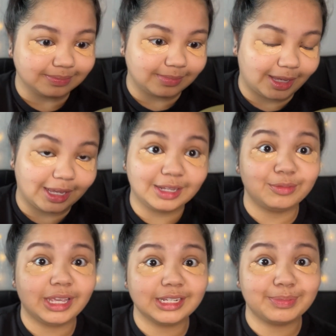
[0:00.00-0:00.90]
then
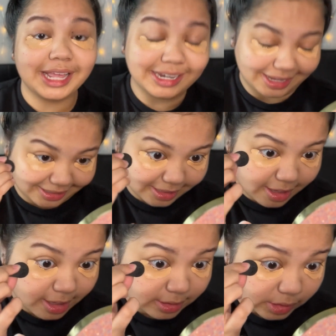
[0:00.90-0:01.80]
we get to blending.
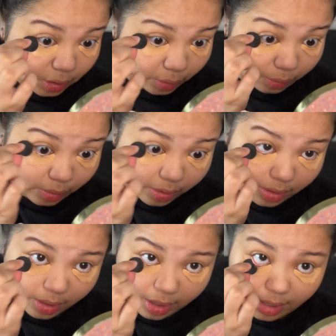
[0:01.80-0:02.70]
So
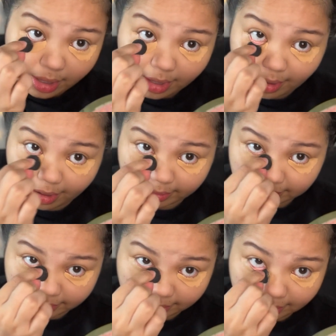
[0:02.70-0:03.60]

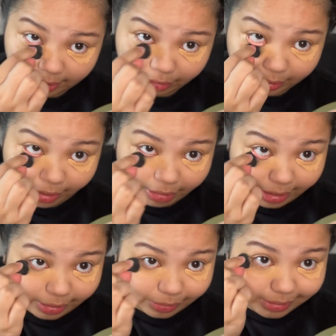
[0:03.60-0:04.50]
literally all
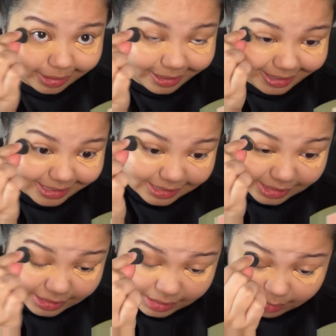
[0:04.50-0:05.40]
I do is
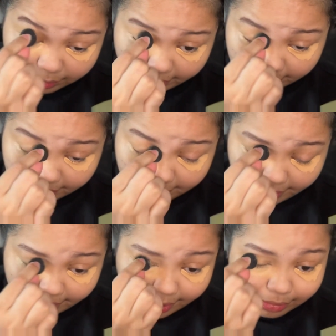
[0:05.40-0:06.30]
just blend it,
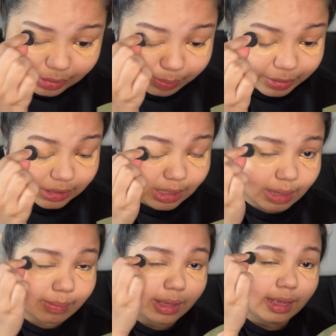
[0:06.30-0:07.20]
and I also put
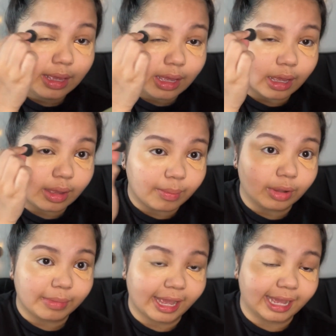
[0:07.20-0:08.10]
some
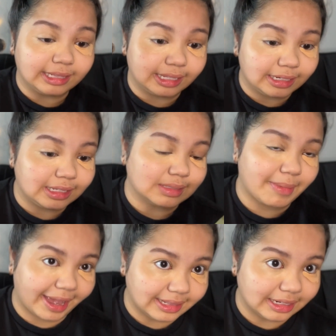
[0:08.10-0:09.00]
on my eyelid because
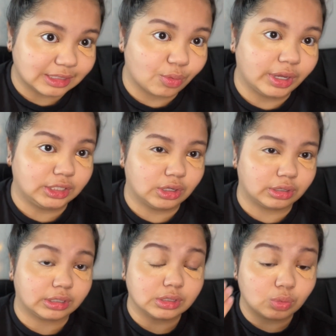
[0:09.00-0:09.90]
my eyelid is quite
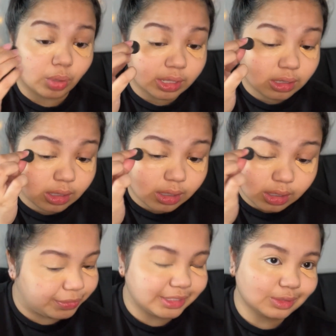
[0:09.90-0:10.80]
dark as well.
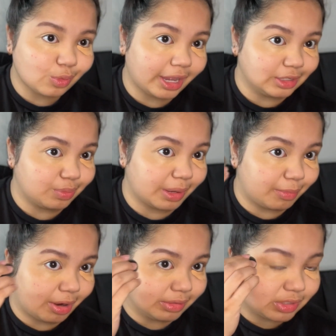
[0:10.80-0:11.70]
This is why I do my
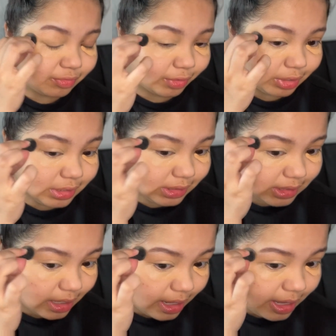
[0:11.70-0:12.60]
brows first.